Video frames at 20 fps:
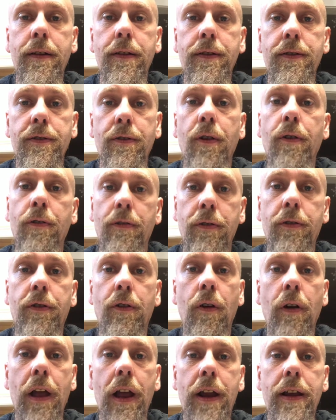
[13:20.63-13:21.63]
So
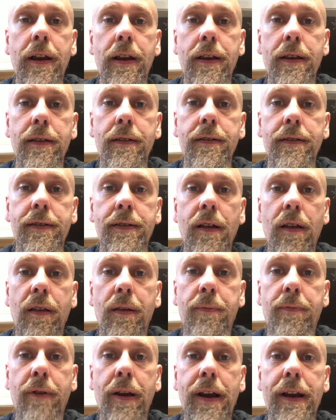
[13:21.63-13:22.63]
go ahead and
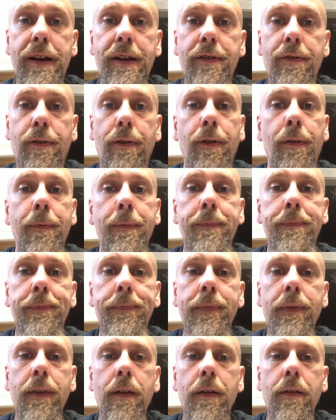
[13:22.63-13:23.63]
celebrate Yule.
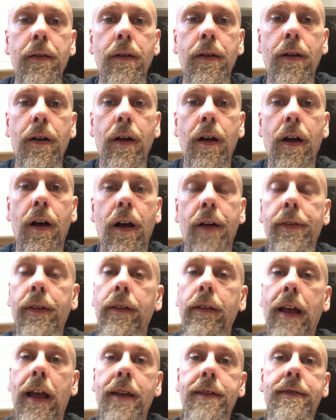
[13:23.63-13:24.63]
The
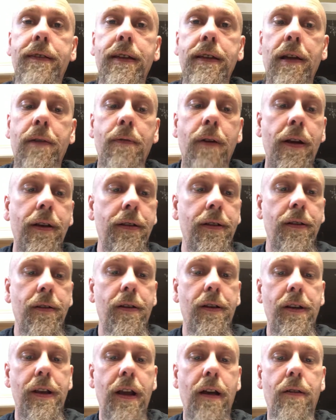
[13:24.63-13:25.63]
last thing I wanted to
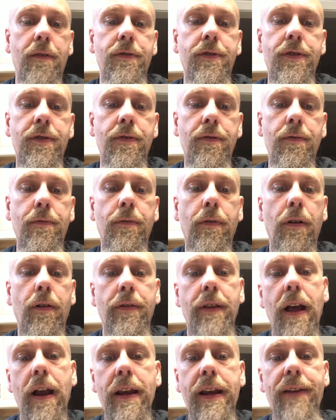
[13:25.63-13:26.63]
announce too, well,
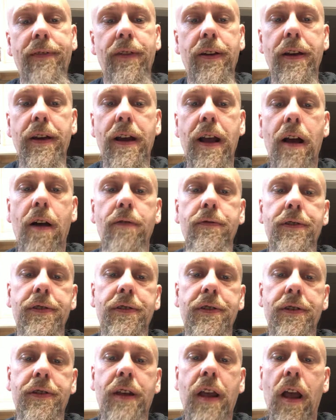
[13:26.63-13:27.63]
not even announce, is
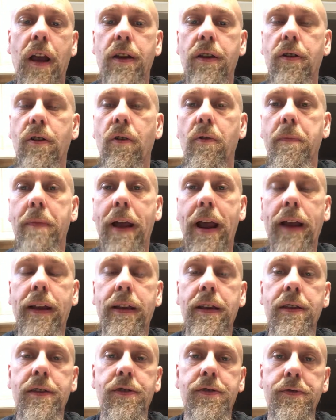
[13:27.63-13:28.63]
just kind of go back
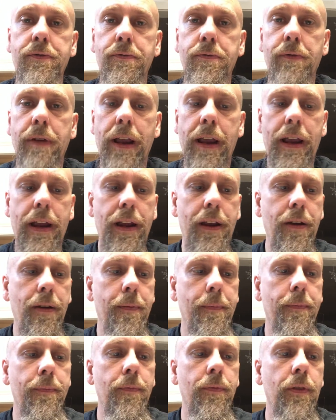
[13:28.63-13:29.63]
and do a
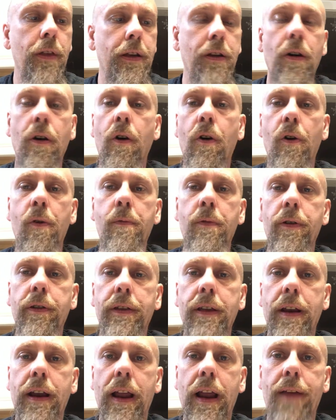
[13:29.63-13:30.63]
like a homework
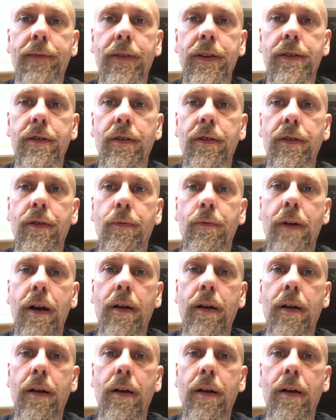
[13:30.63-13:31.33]
that I haven't done in a while.